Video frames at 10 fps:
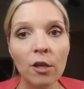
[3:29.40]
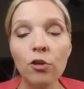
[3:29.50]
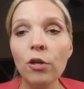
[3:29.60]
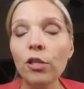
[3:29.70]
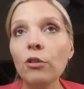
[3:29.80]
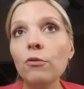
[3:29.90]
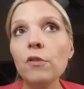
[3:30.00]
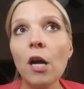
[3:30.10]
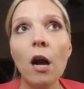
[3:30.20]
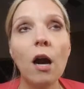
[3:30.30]
you could
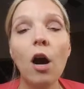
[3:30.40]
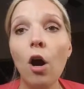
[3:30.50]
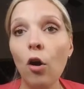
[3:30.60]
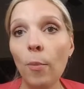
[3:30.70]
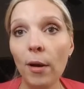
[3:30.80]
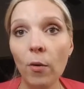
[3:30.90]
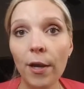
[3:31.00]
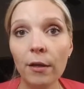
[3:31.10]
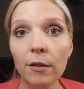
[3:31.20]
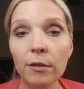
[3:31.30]
use jojoba
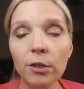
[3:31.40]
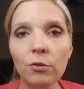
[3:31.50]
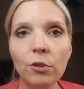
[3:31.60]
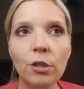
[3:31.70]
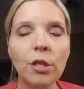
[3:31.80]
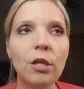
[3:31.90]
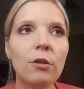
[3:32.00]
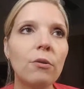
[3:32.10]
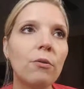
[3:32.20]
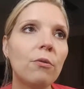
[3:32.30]
oil, you could
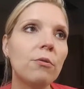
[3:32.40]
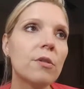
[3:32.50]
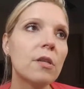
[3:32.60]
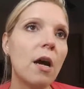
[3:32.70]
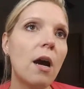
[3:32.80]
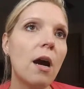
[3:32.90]
use